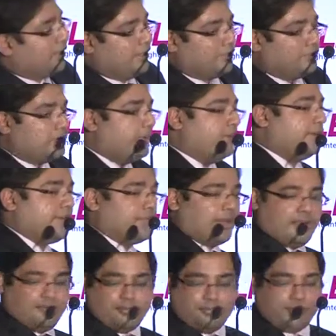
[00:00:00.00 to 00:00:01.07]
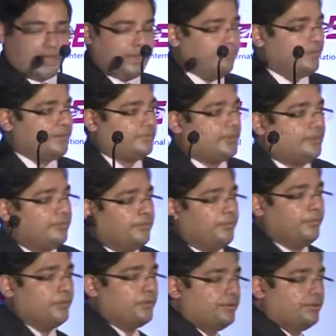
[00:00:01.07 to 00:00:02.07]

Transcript: the, sorry, can I have a mic because that will be more